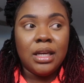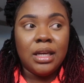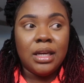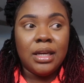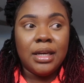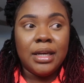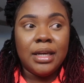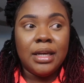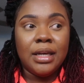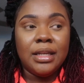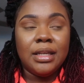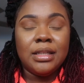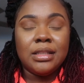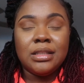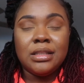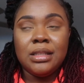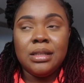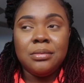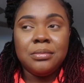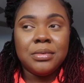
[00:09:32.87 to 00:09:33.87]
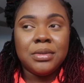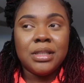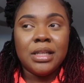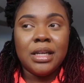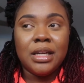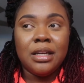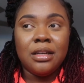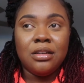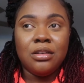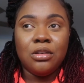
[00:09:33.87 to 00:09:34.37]
And it seems
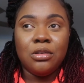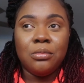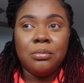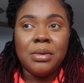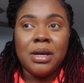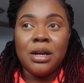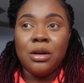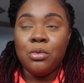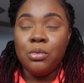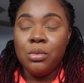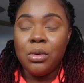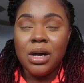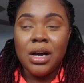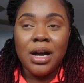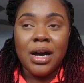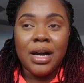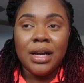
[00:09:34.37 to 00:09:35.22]
that no matter what